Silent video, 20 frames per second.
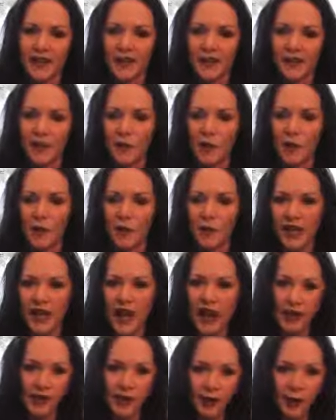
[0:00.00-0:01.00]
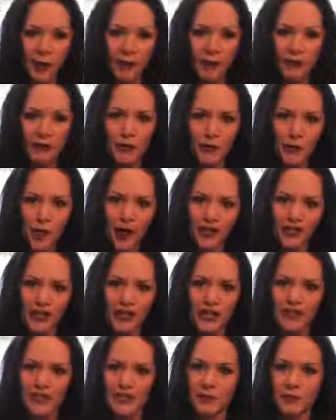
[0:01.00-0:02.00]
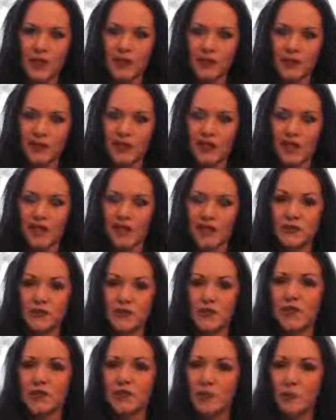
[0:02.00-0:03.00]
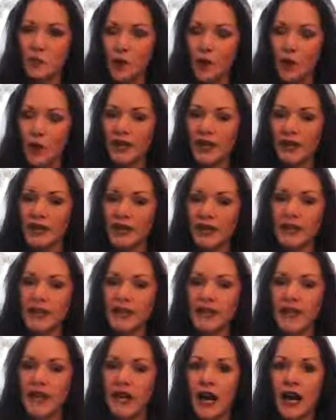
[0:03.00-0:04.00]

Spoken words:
So I'm hoping every one of you watching this will have a chance to at some point get